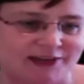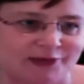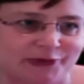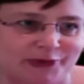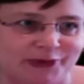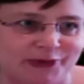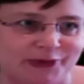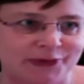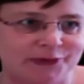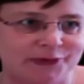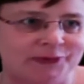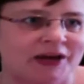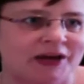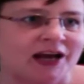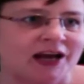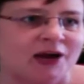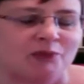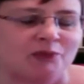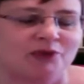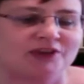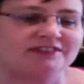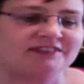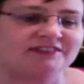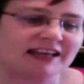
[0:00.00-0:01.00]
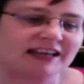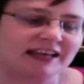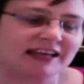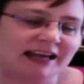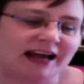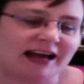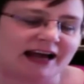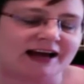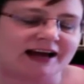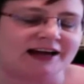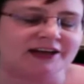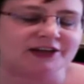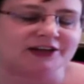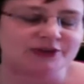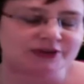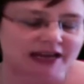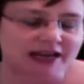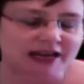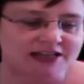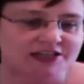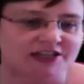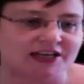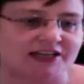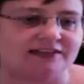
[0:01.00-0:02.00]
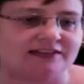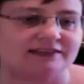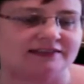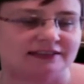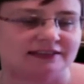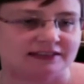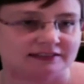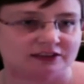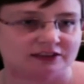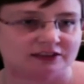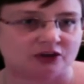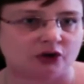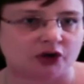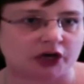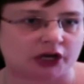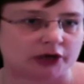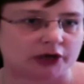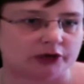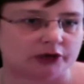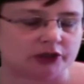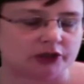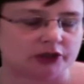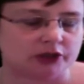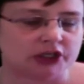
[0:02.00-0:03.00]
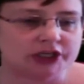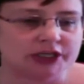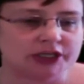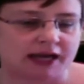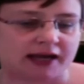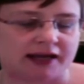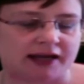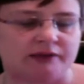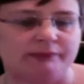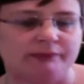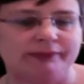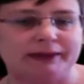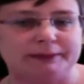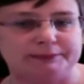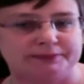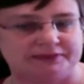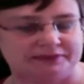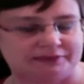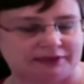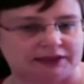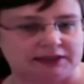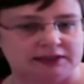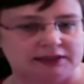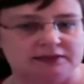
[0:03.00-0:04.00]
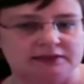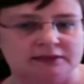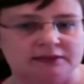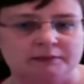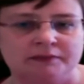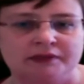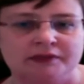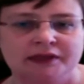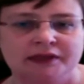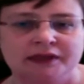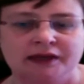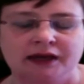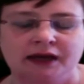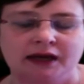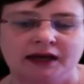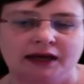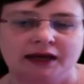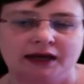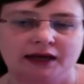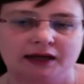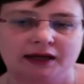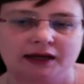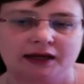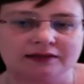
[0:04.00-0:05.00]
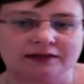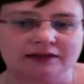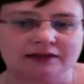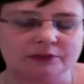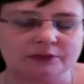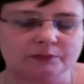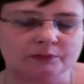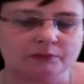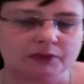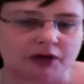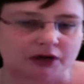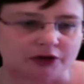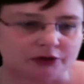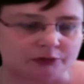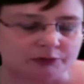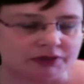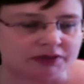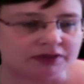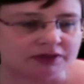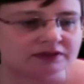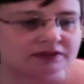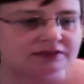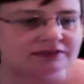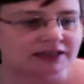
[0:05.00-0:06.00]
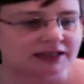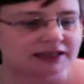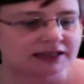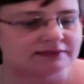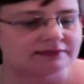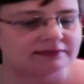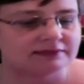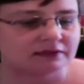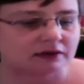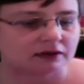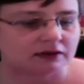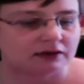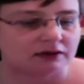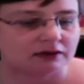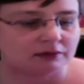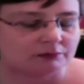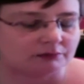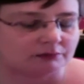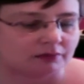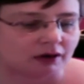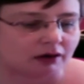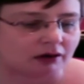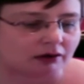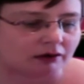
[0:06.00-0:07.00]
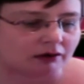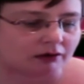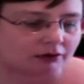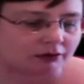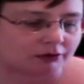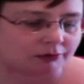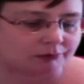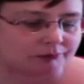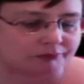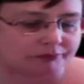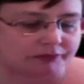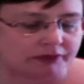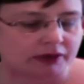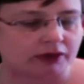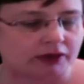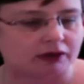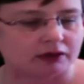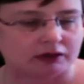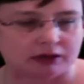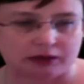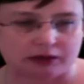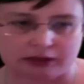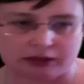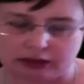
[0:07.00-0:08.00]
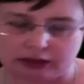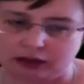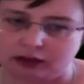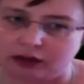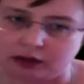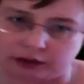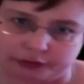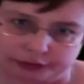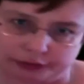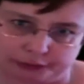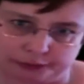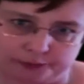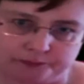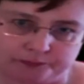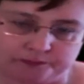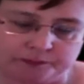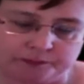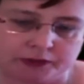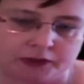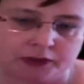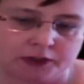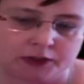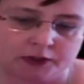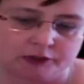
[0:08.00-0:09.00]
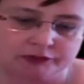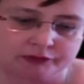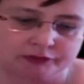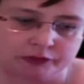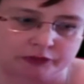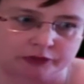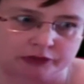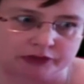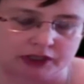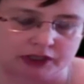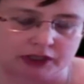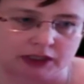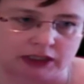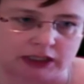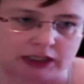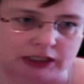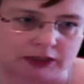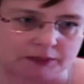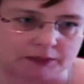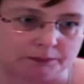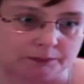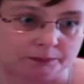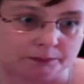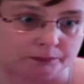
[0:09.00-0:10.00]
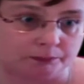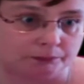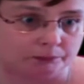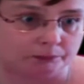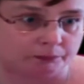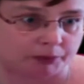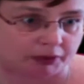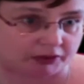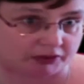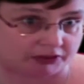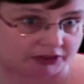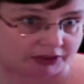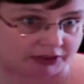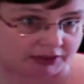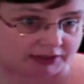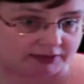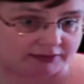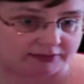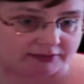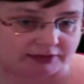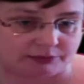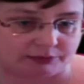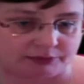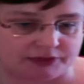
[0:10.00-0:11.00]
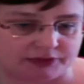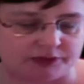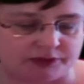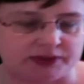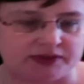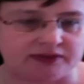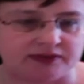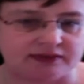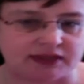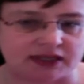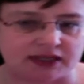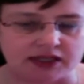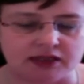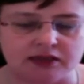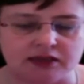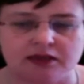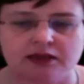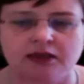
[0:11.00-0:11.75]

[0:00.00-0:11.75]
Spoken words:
Yoo-hoo! Was the ukgenesis.co.uk website, and at the moment it's our little home for the podcast that we're doing today.